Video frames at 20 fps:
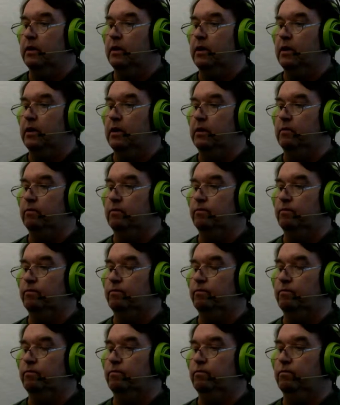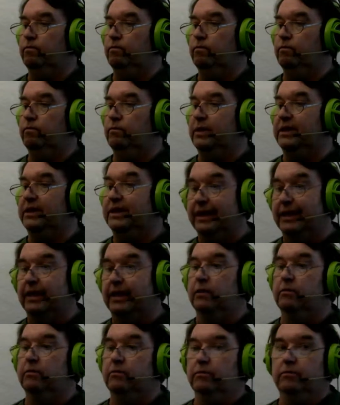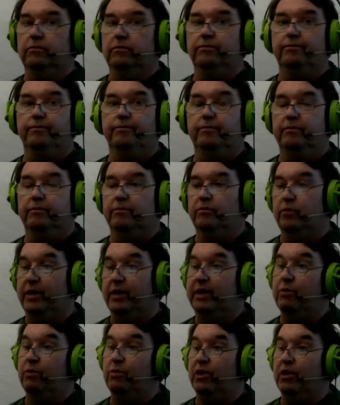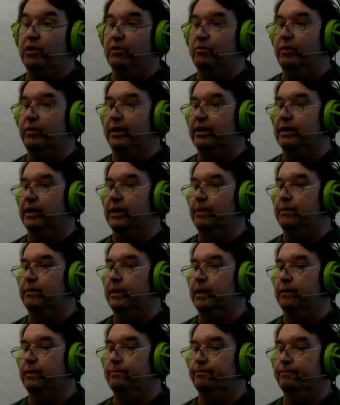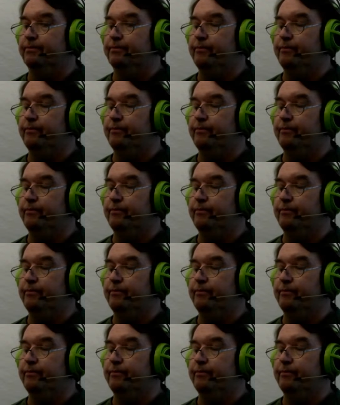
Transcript: But still, we went up there.